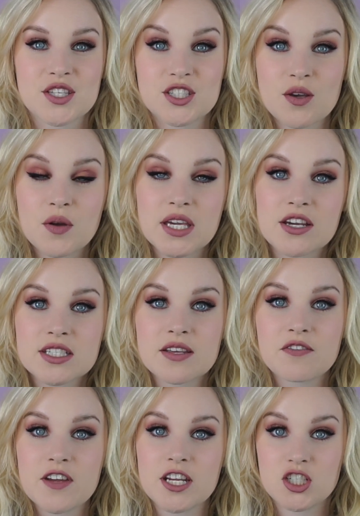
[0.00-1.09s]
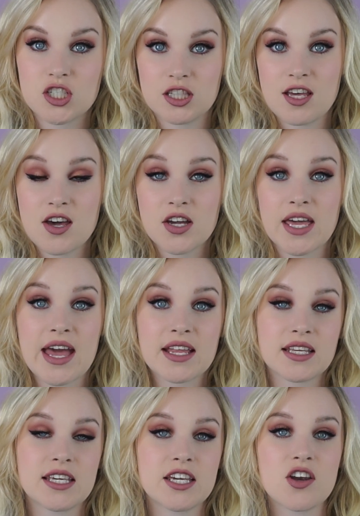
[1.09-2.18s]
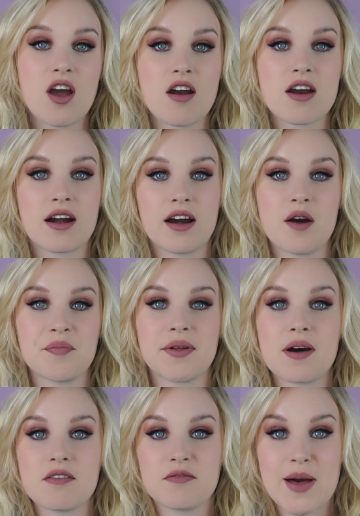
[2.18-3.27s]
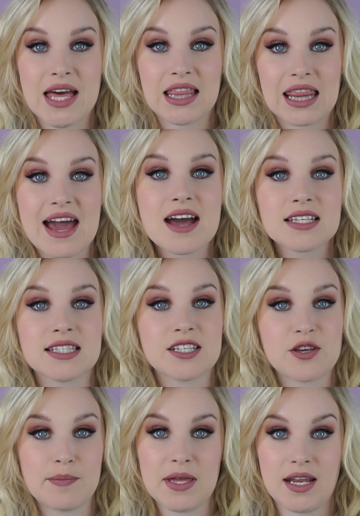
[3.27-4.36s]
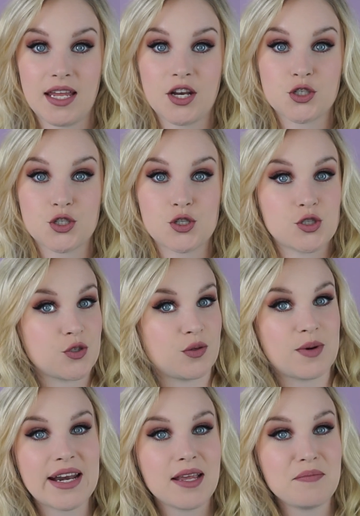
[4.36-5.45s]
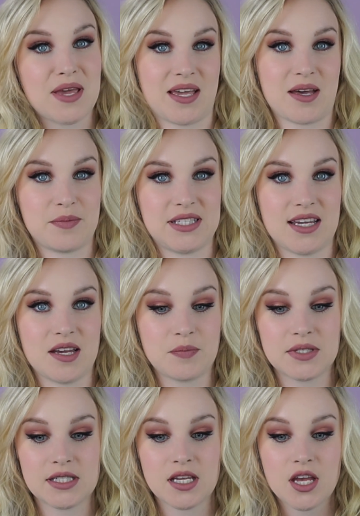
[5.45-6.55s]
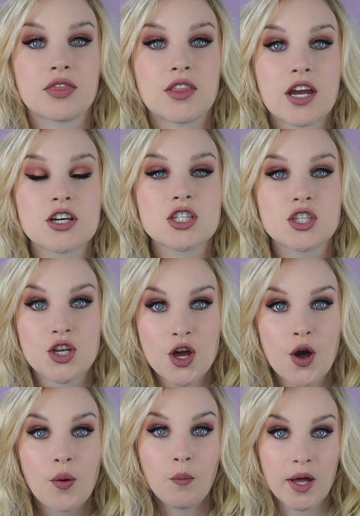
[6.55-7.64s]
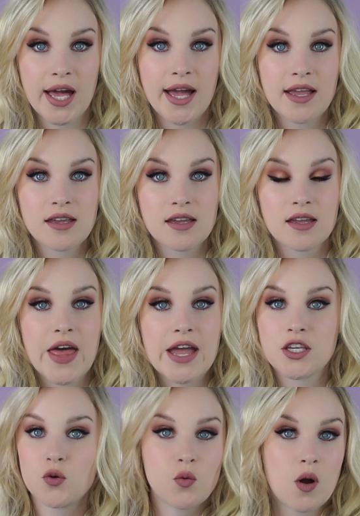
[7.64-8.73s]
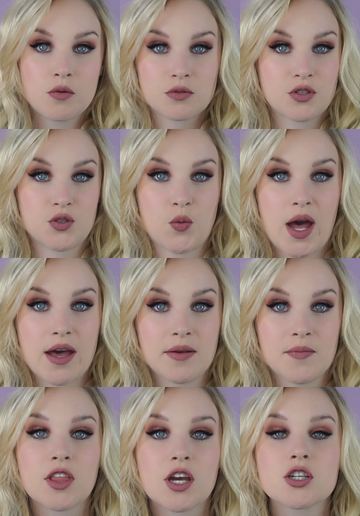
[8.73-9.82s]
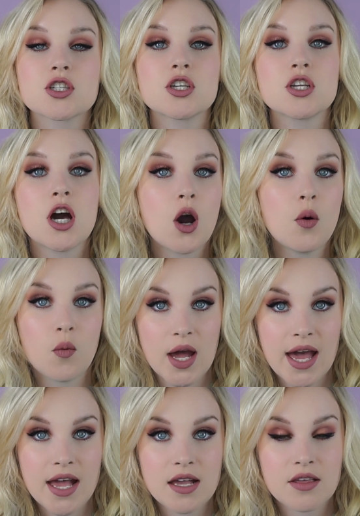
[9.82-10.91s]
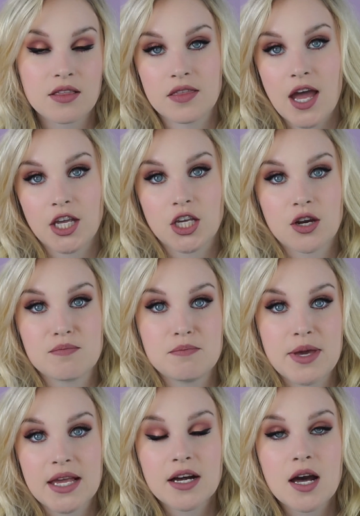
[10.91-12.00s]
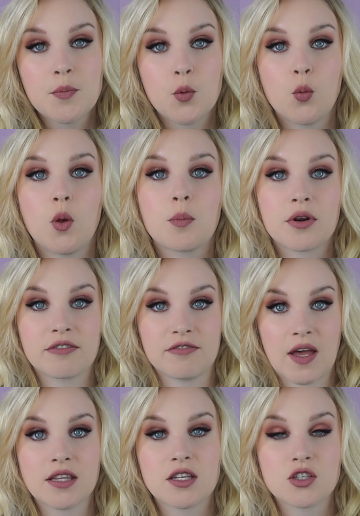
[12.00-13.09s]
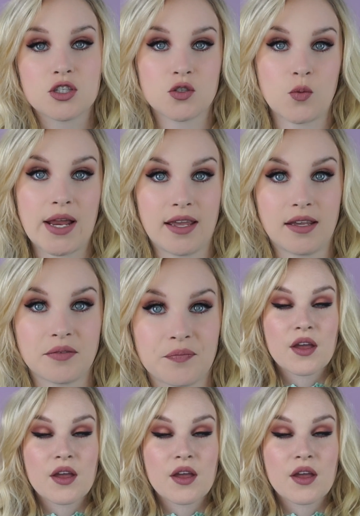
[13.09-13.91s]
So here's the finished look, and here are a couple of my last minute sweaty makeup tips. There is no way that you won't sweat. There's no way that your makeup will prevent sweating.